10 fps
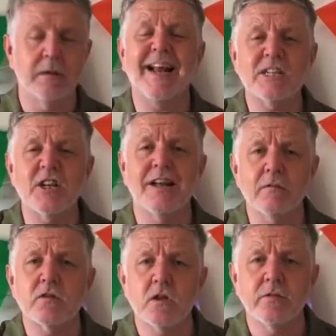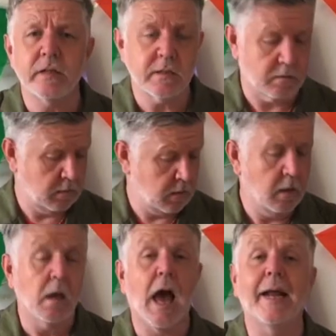National Health Service,
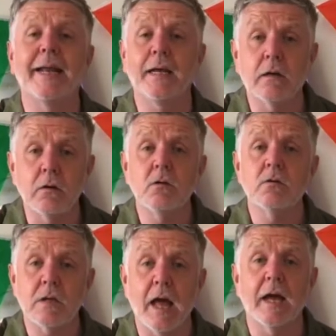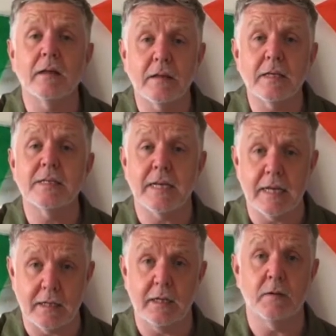and it goes like this
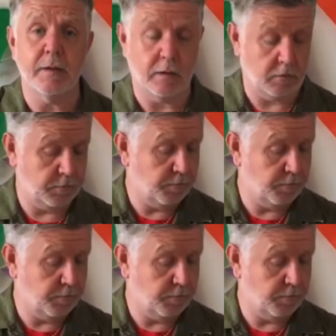here. Here we go.